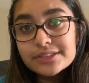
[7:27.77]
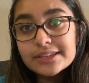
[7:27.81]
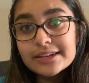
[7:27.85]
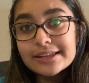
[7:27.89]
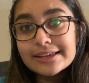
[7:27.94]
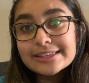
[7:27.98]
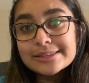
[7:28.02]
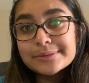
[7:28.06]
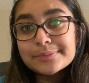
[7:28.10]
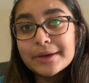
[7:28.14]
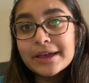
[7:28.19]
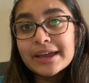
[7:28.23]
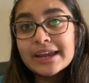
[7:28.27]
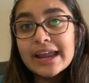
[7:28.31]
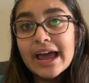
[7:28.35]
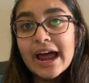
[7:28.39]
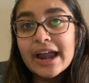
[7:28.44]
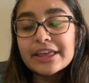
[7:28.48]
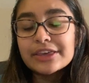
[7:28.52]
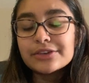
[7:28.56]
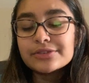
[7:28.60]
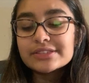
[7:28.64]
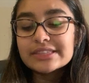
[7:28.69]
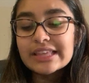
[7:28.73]
and explain how
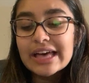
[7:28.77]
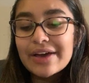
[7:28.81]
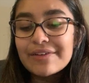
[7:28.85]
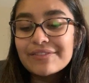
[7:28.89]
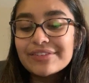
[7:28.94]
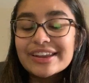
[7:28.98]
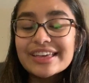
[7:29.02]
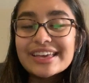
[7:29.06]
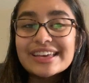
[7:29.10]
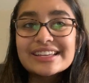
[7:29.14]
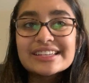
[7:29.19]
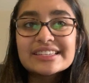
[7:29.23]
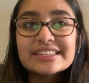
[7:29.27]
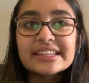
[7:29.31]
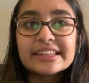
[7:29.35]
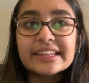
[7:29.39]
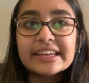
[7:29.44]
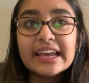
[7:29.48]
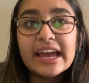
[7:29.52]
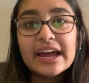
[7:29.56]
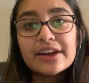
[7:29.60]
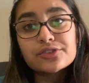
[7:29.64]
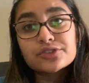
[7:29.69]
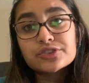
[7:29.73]
to use the evidence and
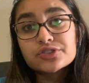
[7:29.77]
like how to